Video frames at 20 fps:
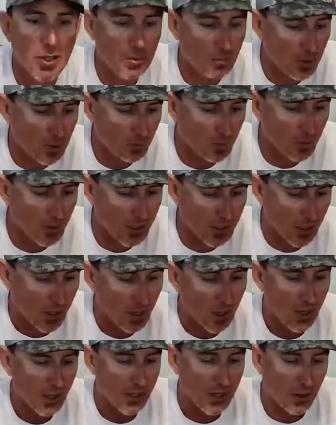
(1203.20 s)
many people eat.
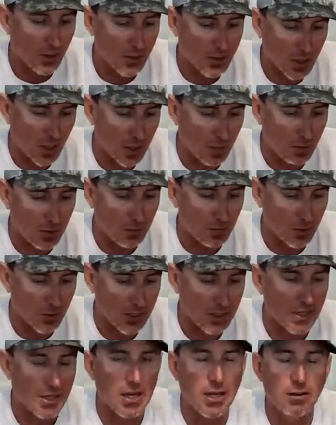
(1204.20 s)
Now, a ton of people
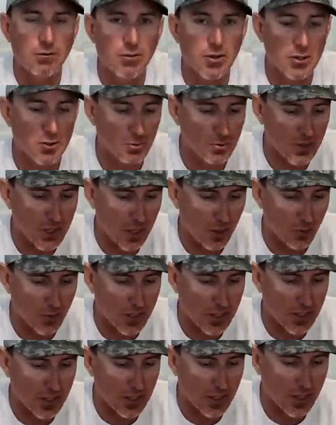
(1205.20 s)
eat kingfish, but they
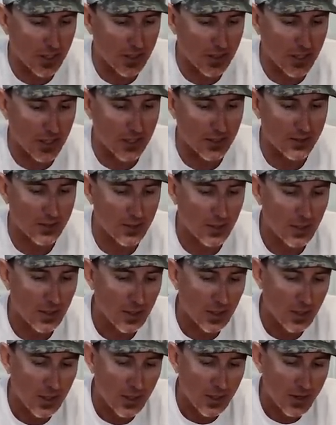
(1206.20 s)
don't eat it like this.
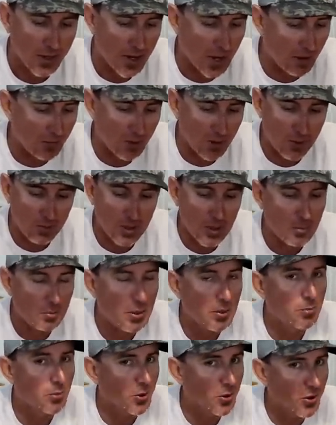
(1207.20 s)
Not very many
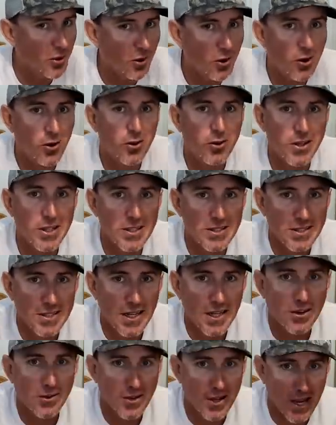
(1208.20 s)
people at all eat
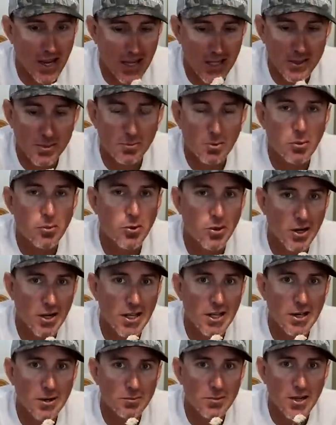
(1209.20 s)
sail cats, but we're
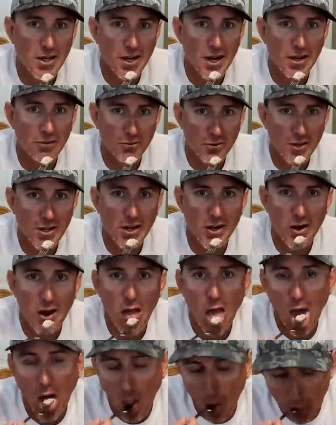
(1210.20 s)
gonna eat them tonight for dinner.